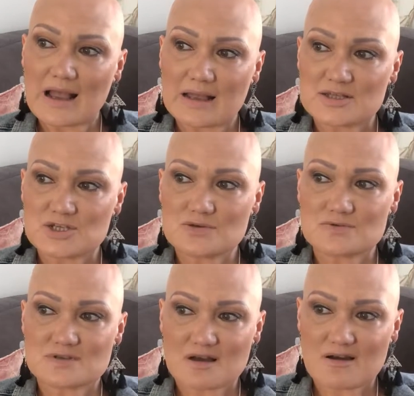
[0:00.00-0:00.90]
and you
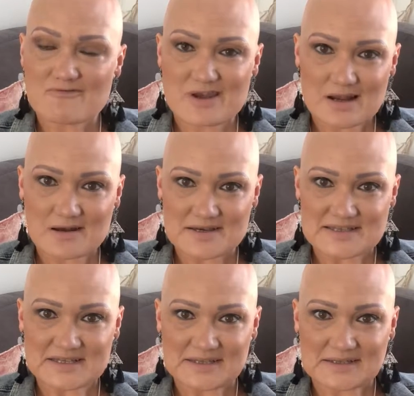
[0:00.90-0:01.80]
start
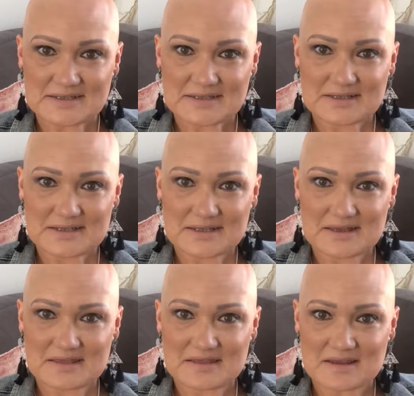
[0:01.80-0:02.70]
realising
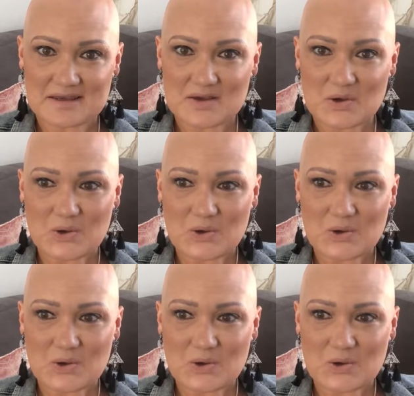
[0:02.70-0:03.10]
that